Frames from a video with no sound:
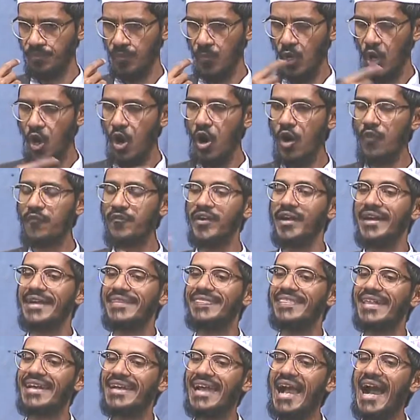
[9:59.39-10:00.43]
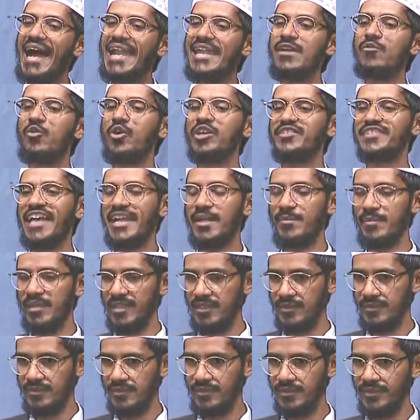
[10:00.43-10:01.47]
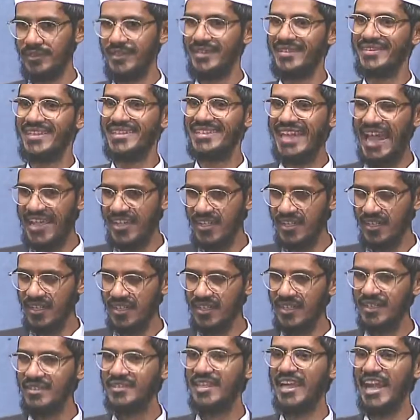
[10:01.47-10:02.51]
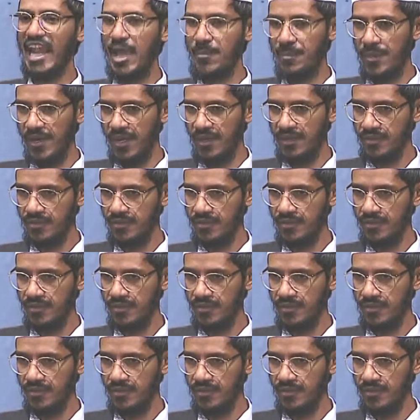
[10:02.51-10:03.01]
of the carnivorous animal, the tiger, the leopard,